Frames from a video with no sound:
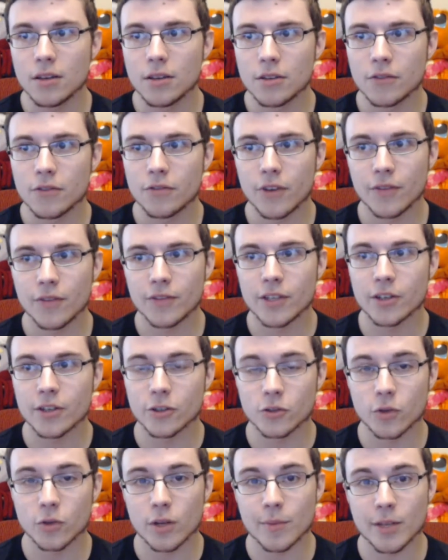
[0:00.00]
15 or
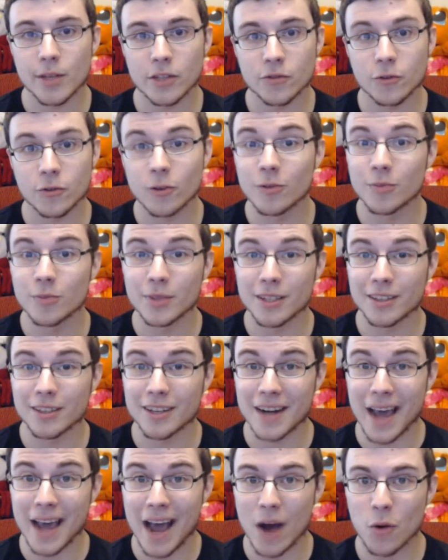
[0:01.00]
20 minutes from home, but they're
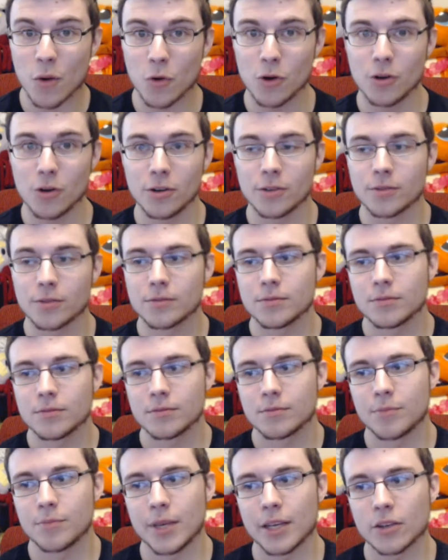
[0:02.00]
an hour.
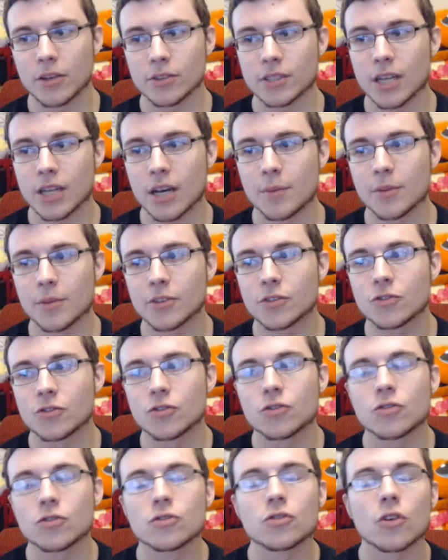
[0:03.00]
Being on time is
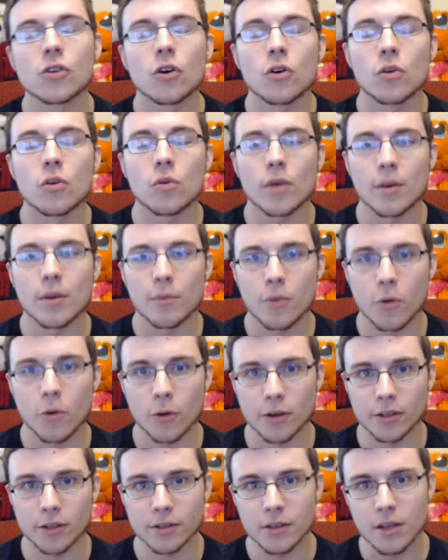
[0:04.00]
so
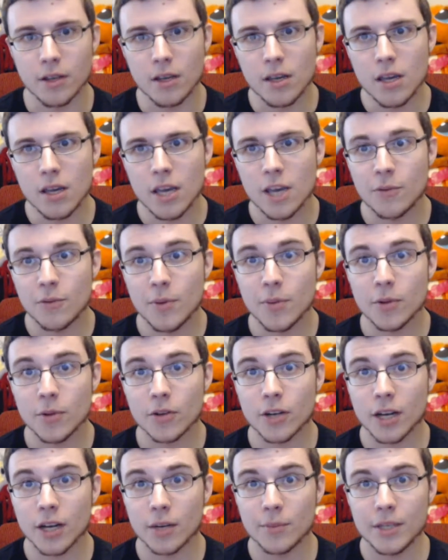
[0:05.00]
important. If people are
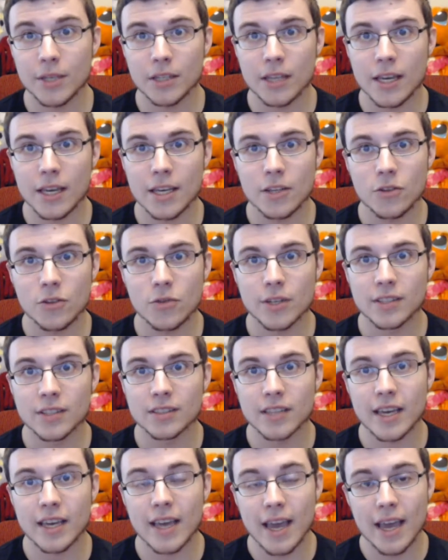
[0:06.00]
going to be late, you can
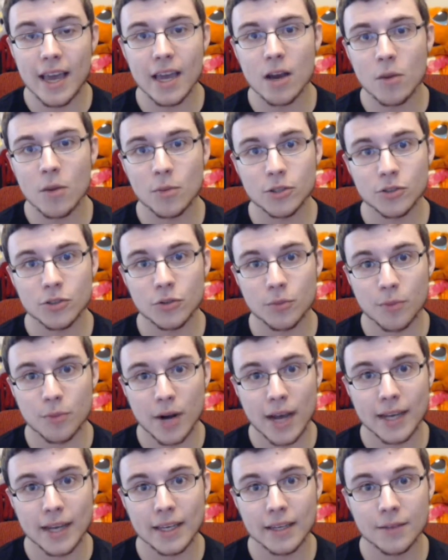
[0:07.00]
say, hey, I'll put you in
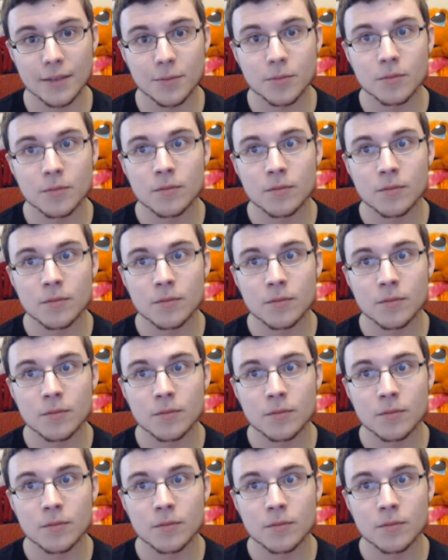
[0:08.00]
bracket.